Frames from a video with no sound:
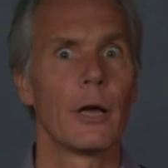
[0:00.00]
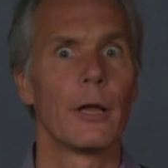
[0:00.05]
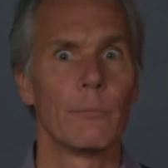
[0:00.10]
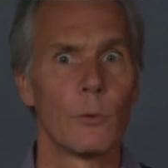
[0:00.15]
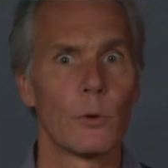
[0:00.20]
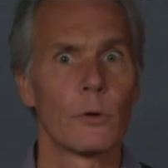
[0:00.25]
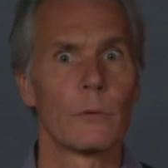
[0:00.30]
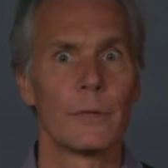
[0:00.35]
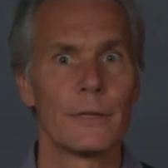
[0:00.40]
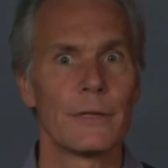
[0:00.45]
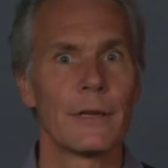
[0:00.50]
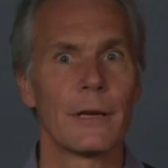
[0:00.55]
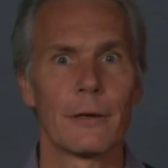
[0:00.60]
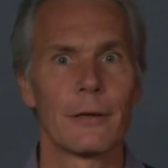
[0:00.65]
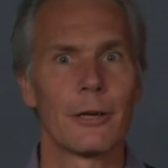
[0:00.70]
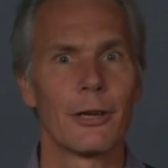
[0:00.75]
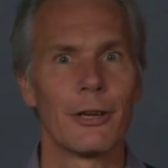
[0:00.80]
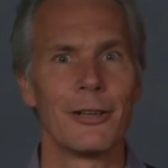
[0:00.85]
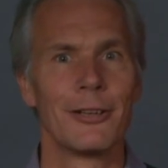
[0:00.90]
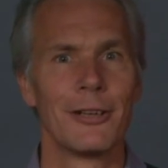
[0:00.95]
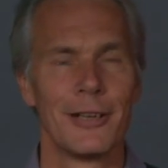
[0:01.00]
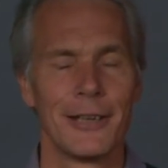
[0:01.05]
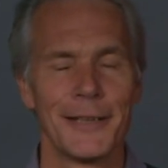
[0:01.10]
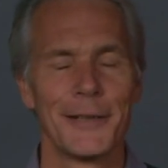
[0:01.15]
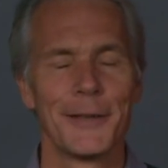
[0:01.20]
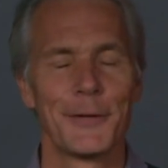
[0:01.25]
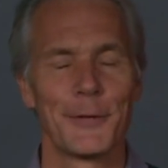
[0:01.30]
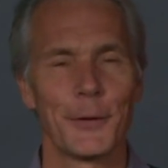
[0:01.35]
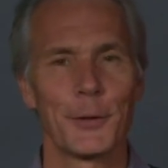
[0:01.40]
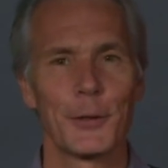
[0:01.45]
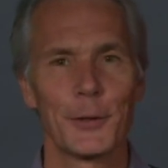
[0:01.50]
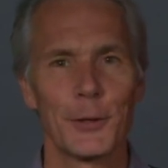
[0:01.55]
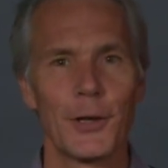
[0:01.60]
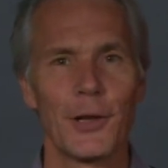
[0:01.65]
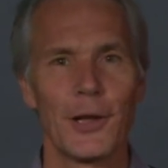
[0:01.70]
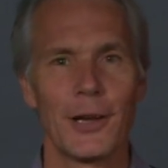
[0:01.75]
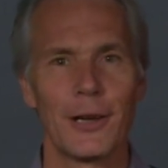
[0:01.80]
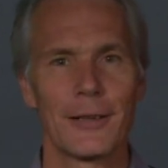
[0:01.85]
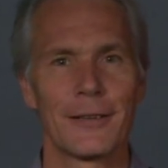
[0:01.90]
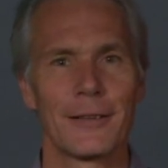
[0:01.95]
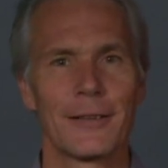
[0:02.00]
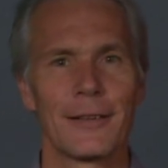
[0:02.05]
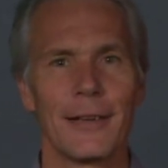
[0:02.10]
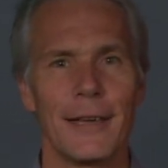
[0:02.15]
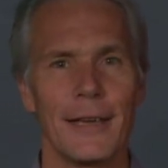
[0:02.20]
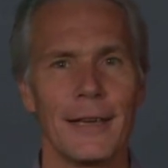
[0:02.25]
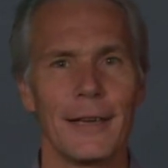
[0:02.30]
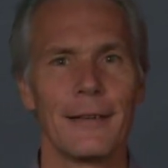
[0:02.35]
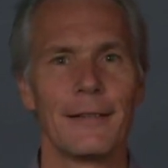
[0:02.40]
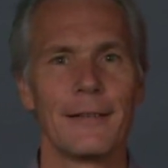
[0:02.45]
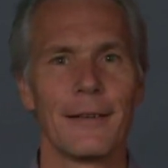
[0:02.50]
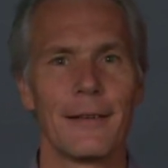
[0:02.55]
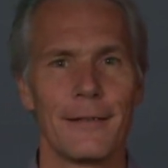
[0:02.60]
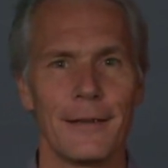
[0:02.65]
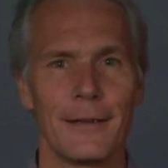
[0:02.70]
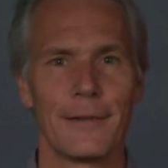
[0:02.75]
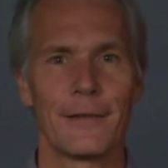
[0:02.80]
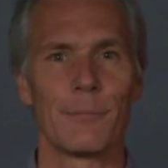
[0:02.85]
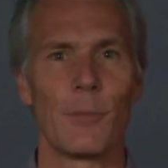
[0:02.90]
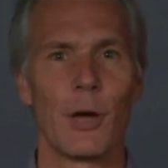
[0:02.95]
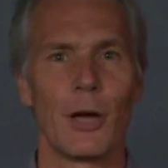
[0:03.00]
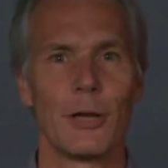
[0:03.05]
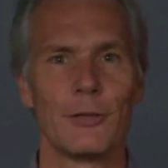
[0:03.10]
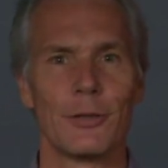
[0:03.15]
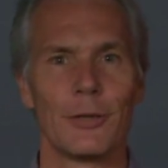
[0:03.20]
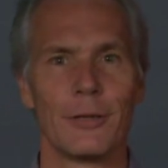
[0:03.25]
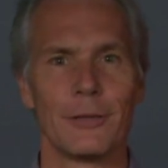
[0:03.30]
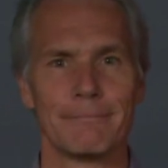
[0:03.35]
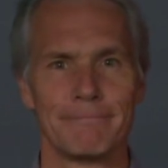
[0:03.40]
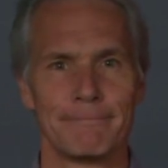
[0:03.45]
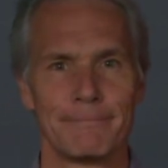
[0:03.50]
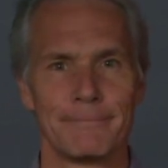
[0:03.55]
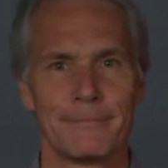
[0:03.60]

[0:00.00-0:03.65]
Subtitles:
on more material. So good luck in this module.